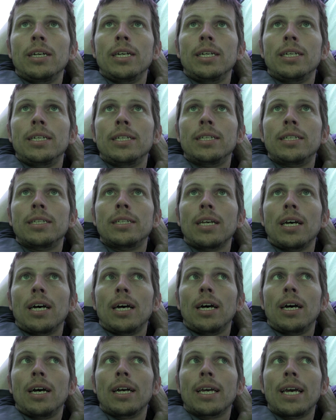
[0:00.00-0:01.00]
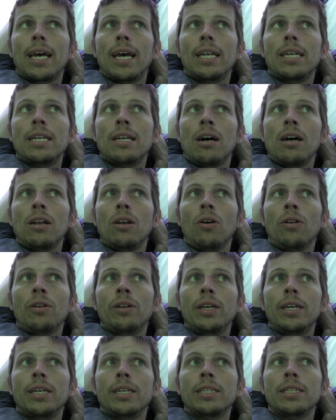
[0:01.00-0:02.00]
is again
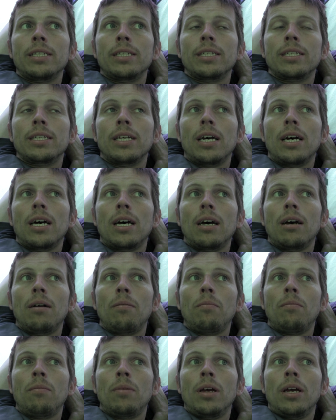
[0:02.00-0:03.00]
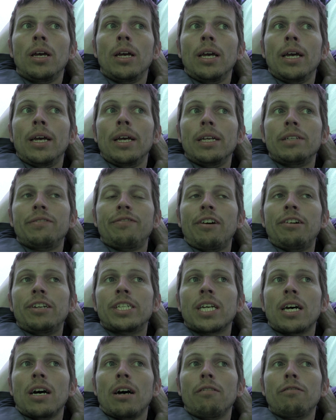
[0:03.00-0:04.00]
nylon. It's very
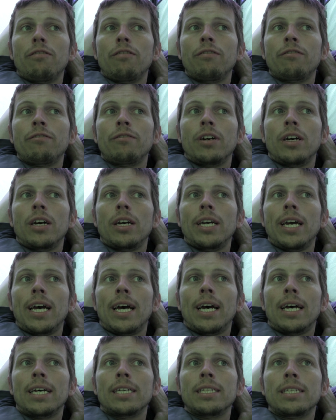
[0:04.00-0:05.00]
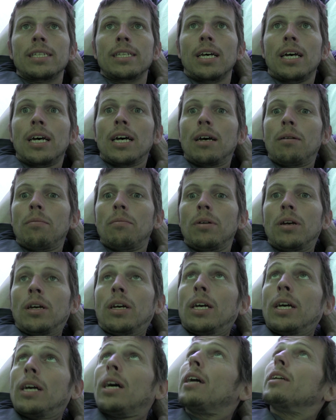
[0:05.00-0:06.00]
tough. It has some
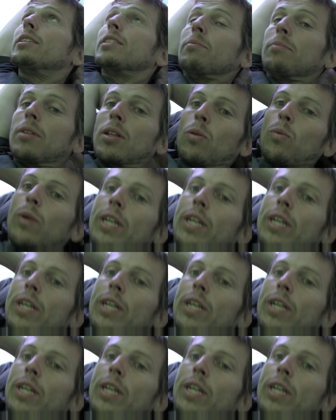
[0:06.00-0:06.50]
little